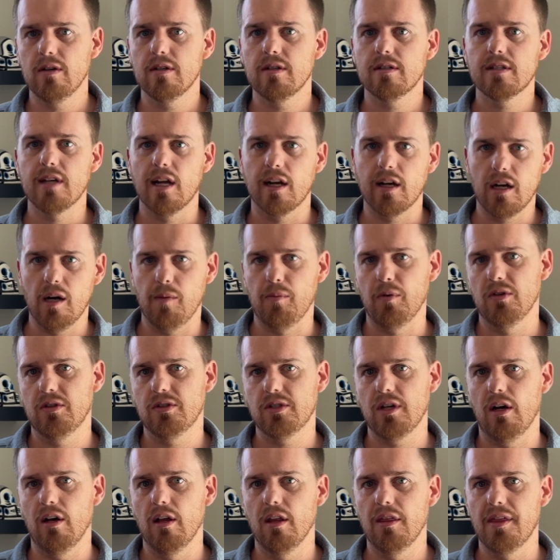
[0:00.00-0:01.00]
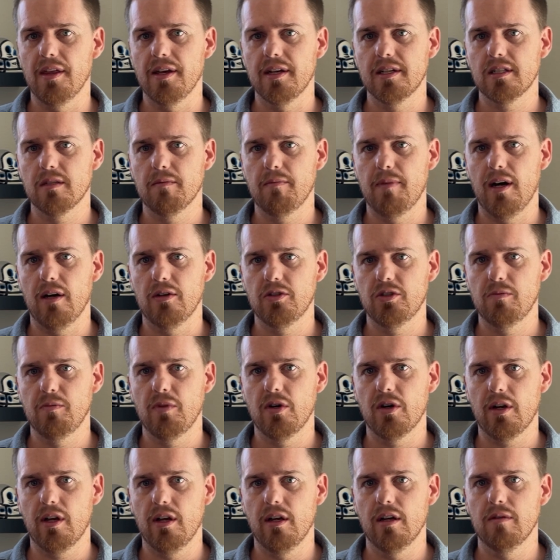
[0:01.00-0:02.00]
said a couple of solid things about
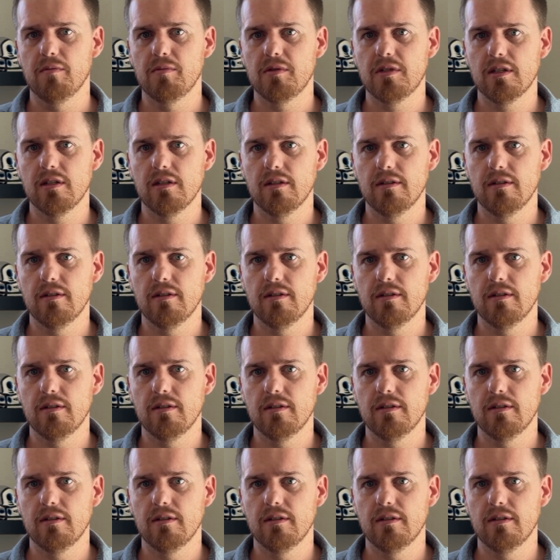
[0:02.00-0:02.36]
Jahmyr Gibbs.